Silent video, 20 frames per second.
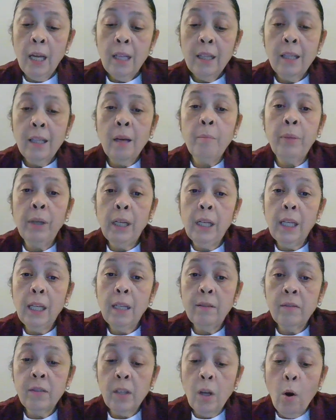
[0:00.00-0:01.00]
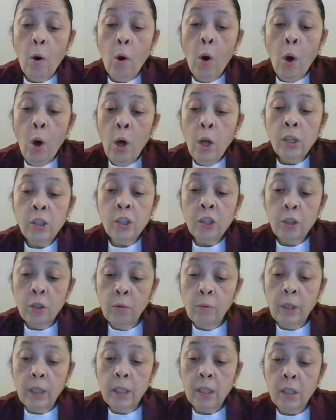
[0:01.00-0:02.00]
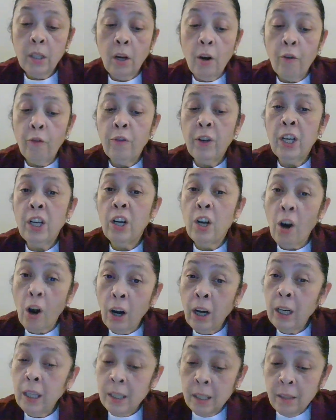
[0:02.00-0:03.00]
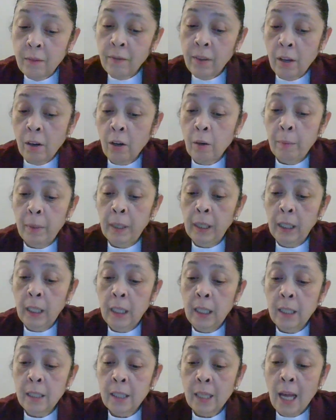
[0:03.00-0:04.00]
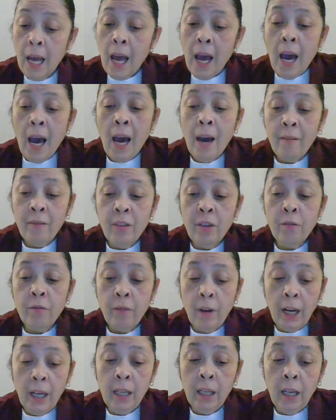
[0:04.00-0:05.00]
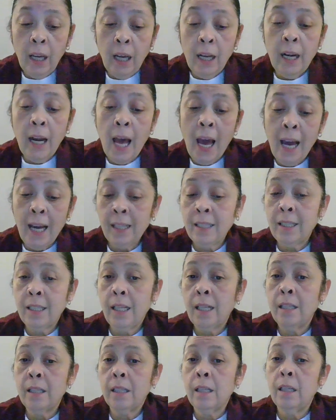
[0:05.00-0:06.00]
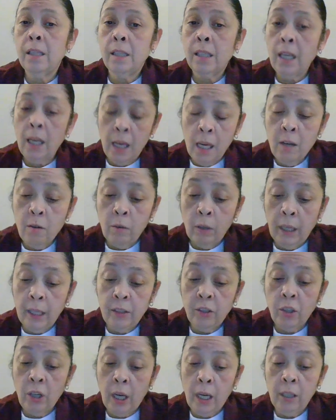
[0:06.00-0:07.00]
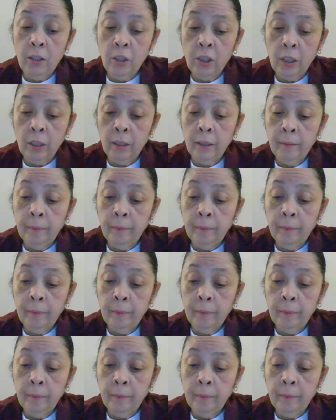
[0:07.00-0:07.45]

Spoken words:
that believes all students, regardless of their abilities, have the right and access to equal education.